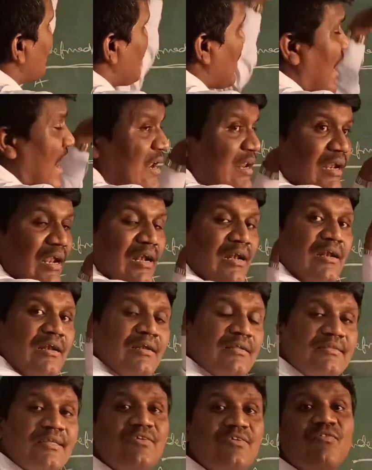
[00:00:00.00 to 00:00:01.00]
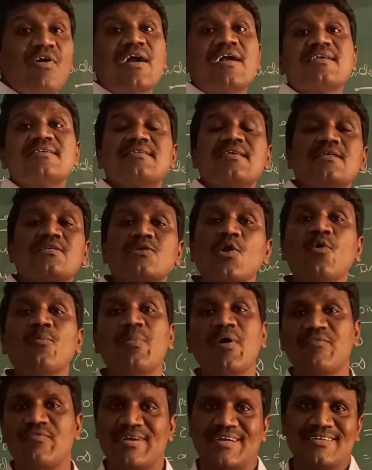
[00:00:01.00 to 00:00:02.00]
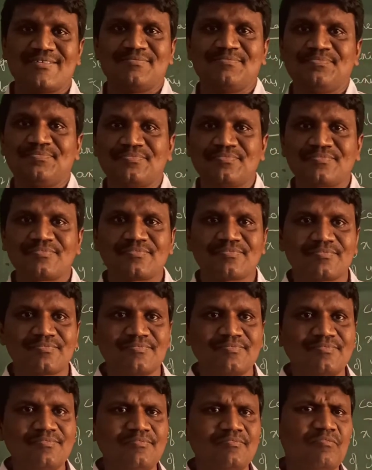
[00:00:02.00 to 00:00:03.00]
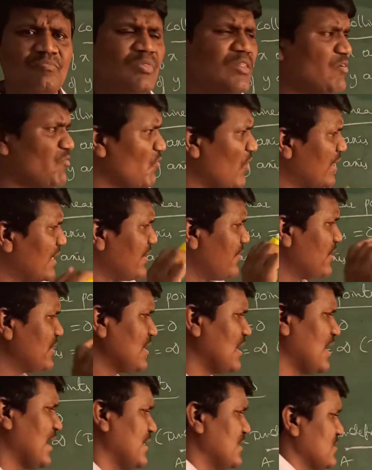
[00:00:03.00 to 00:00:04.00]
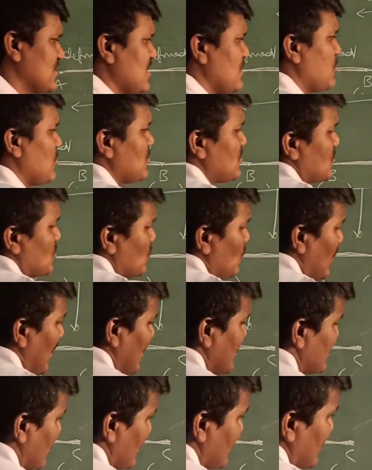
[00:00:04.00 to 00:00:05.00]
parallel, then what is the slope of it? Whatever the line, suppose two lines are